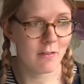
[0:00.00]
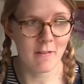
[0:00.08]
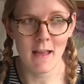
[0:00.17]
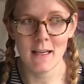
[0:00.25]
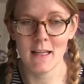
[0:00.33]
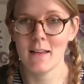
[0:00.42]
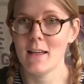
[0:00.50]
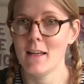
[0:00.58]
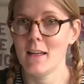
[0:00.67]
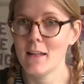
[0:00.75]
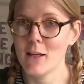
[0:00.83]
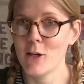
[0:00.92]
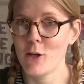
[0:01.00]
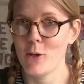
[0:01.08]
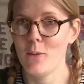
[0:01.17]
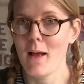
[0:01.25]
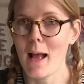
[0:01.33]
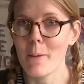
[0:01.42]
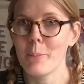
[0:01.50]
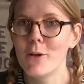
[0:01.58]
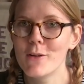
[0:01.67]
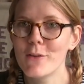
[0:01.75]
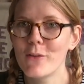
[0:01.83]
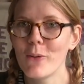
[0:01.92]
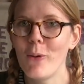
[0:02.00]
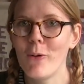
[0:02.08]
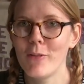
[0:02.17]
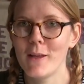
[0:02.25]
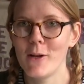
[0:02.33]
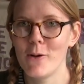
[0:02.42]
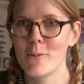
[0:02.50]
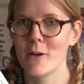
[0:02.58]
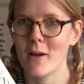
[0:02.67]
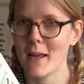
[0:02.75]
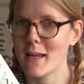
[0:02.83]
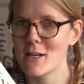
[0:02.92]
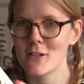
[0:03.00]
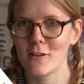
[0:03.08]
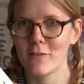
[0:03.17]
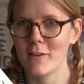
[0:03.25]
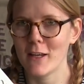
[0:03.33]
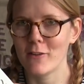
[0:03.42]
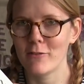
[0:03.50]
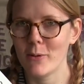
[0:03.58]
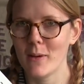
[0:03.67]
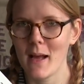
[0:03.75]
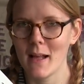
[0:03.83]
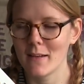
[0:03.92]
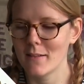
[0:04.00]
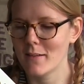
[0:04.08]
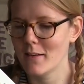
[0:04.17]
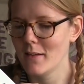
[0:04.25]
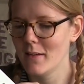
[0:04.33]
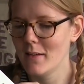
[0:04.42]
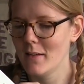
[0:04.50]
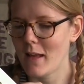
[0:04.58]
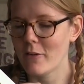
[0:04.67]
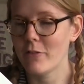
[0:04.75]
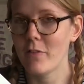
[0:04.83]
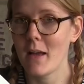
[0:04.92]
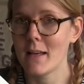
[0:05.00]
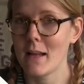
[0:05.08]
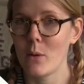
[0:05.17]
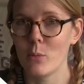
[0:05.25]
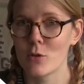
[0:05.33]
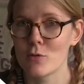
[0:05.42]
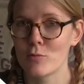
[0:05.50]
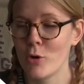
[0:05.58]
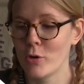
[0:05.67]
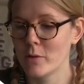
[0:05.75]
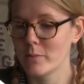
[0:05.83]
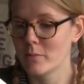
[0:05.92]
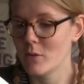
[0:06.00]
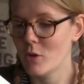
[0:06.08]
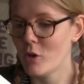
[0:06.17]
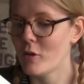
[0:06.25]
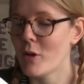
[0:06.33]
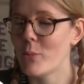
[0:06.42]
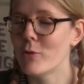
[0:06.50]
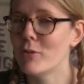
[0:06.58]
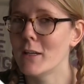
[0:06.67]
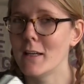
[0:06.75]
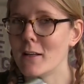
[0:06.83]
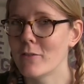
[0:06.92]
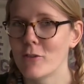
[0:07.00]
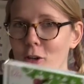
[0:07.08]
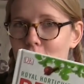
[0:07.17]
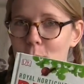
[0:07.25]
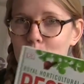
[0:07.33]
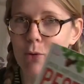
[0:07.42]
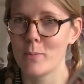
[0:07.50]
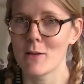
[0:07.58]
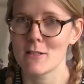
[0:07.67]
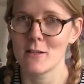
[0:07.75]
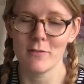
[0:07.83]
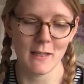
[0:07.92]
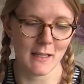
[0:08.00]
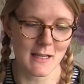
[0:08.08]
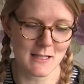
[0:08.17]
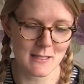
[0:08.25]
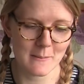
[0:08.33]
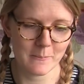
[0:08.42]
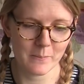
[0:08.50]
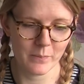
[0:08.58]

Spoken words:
if anything, you know, happens on the allotment, I can just flick through it and find out what's wrong, because I would really love to learn more about stuff like this.